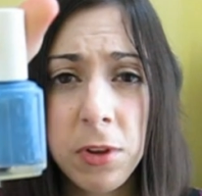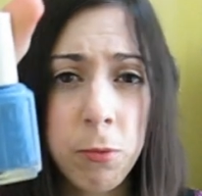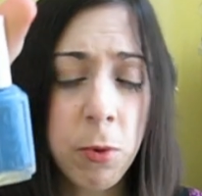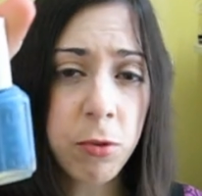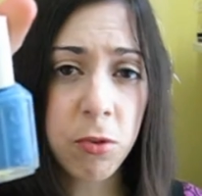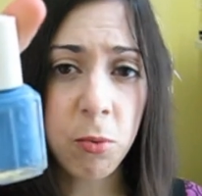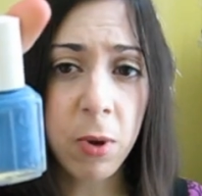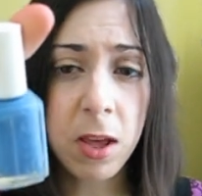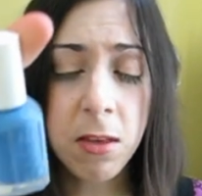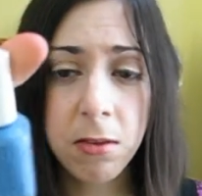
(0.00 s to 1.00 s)
this once or
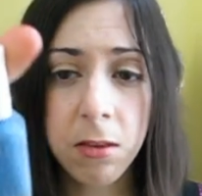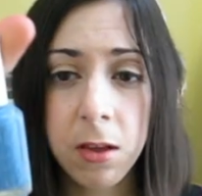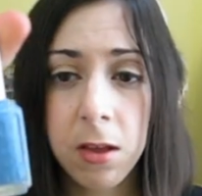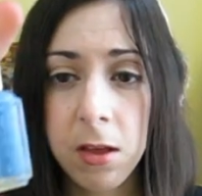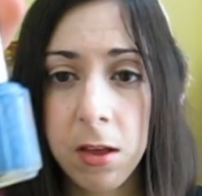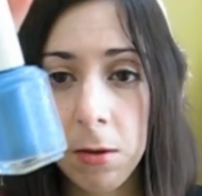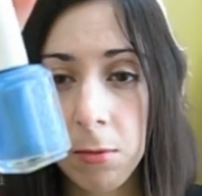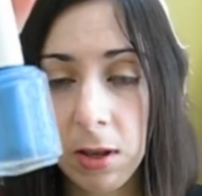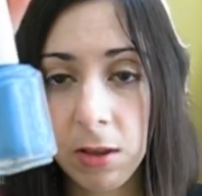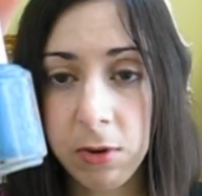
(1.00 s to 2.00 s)
twice.
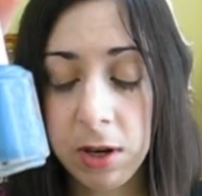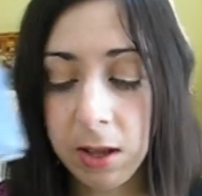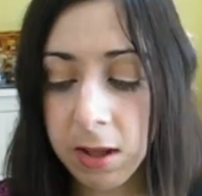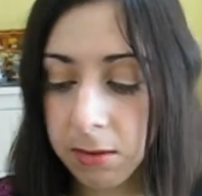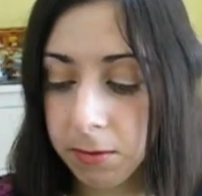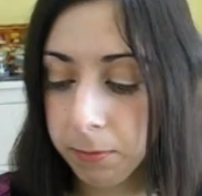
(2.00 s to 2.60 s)
It's really nice.